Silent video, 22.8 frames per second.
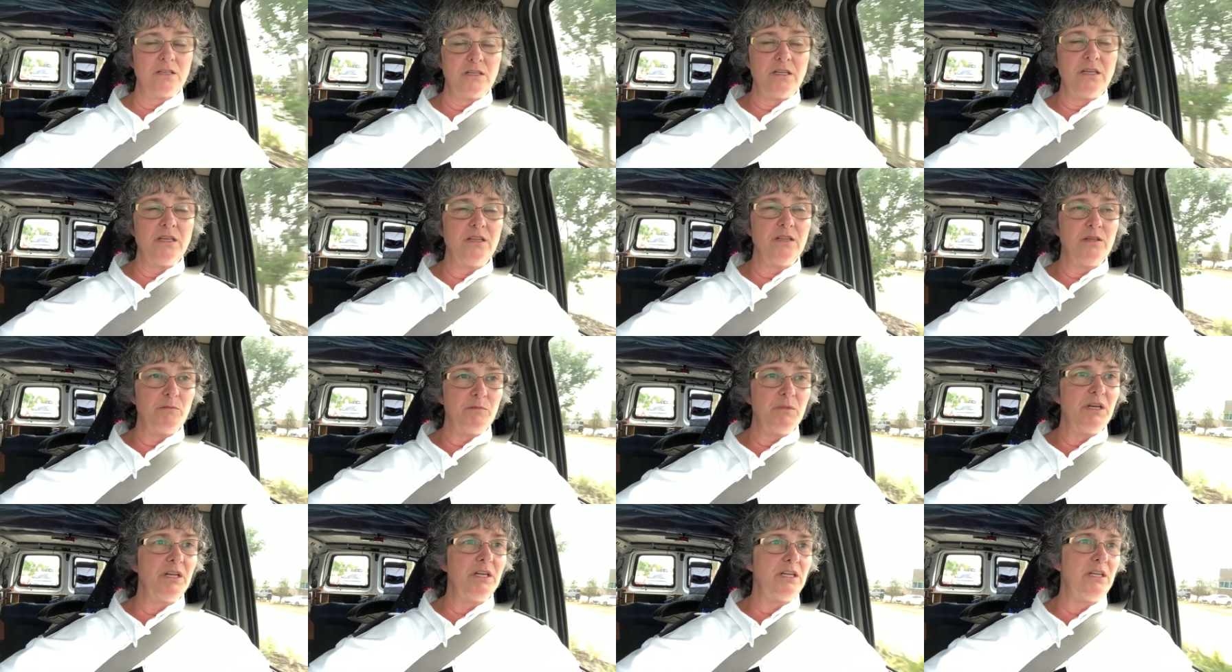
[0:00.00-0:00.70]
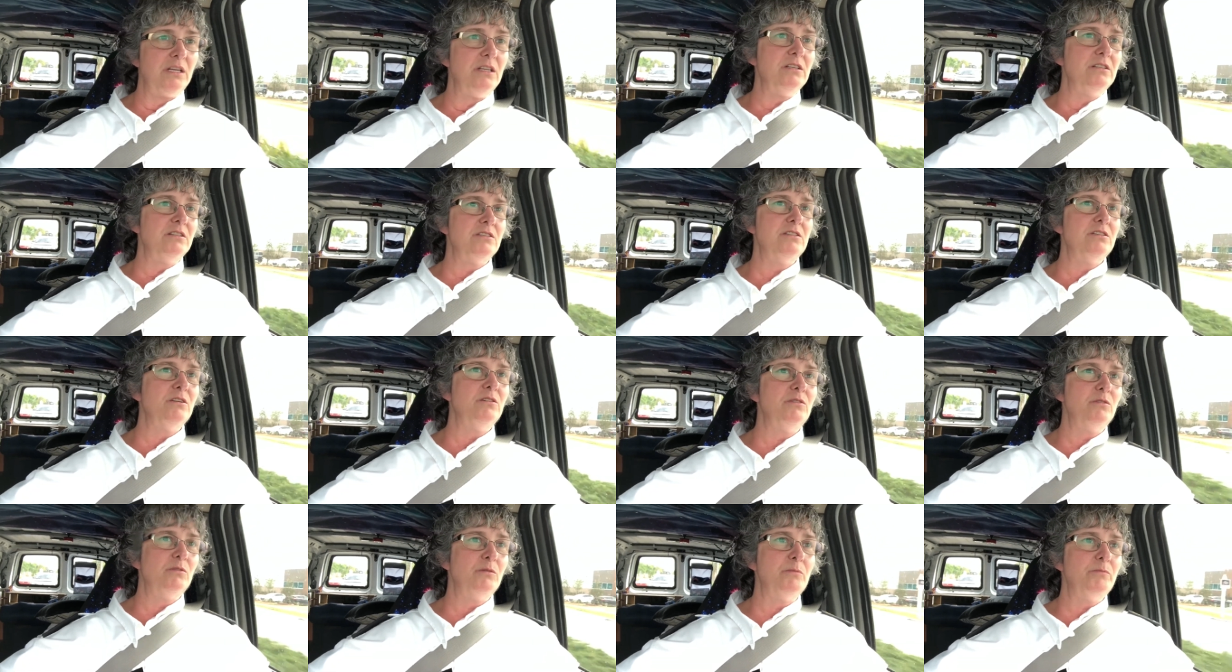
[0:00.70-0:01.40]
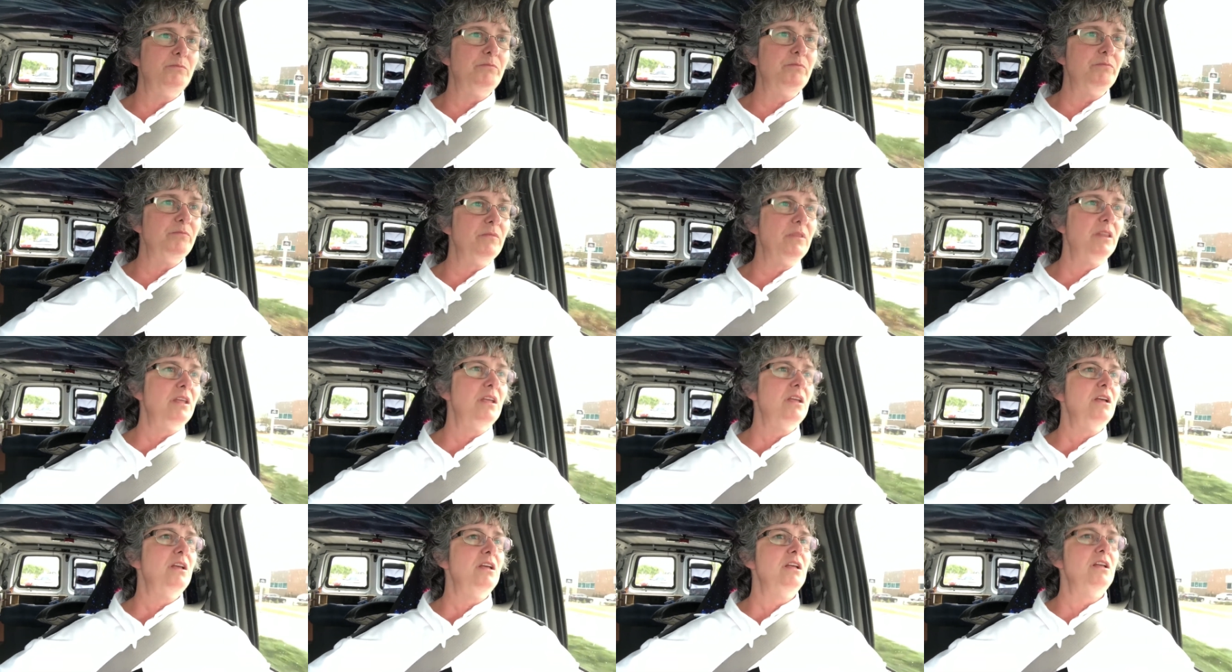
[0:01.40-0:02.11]
get the money. So
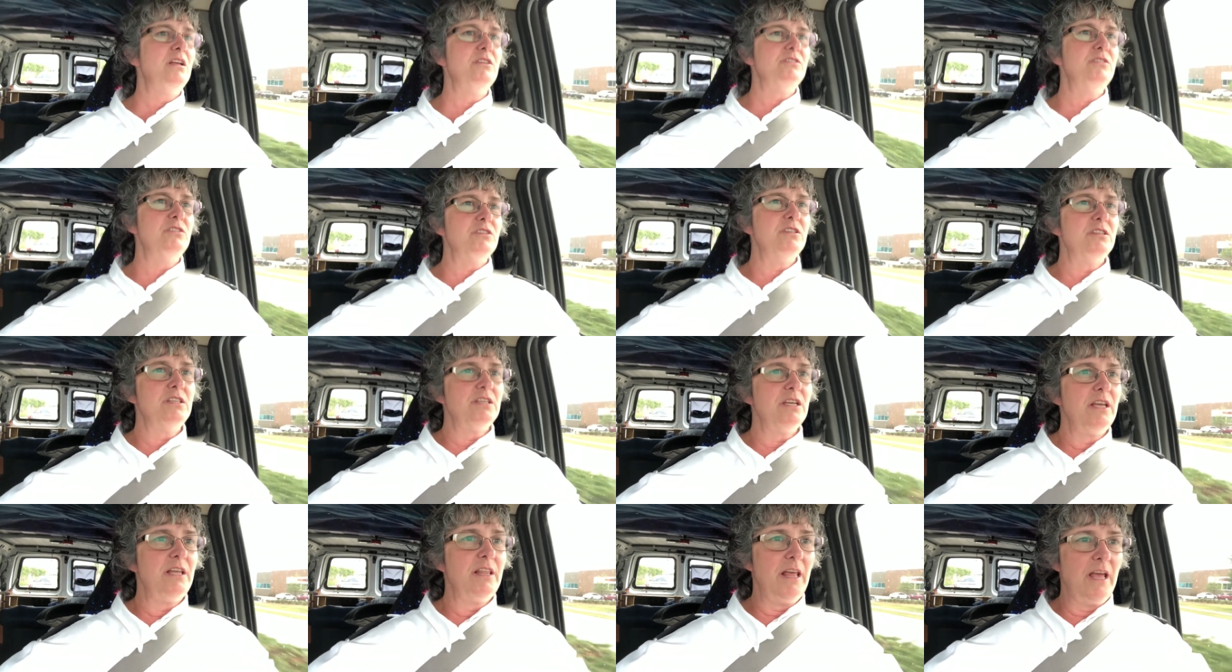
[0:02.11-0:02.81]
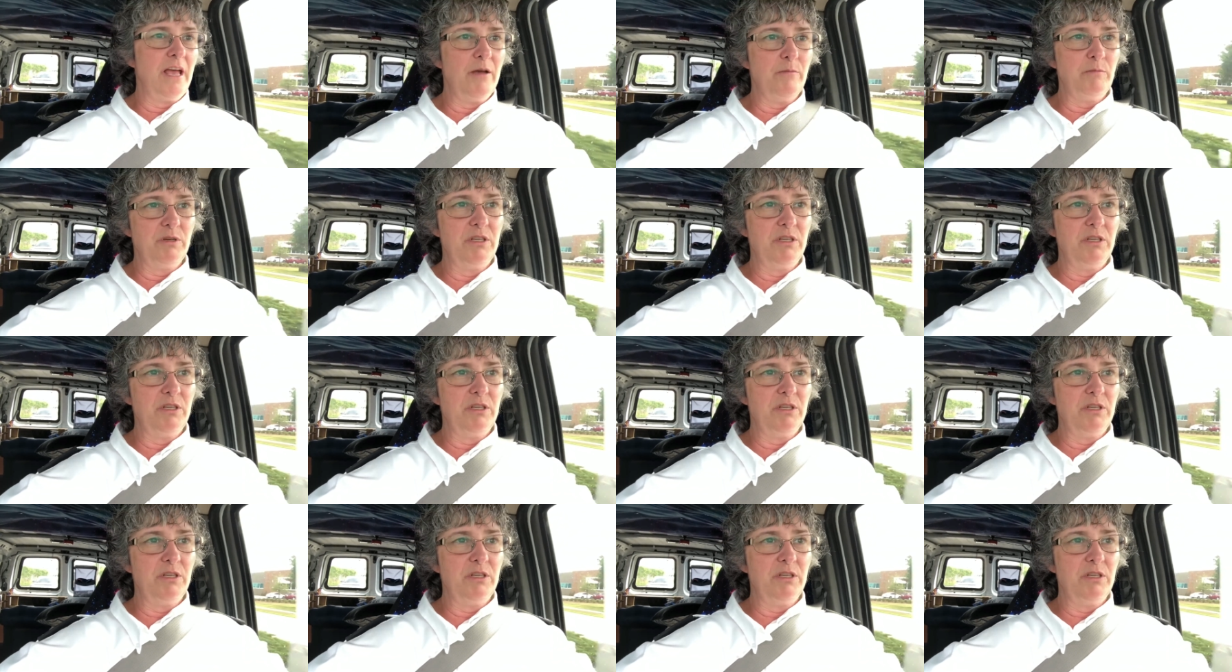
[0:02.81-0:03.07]
let's just say that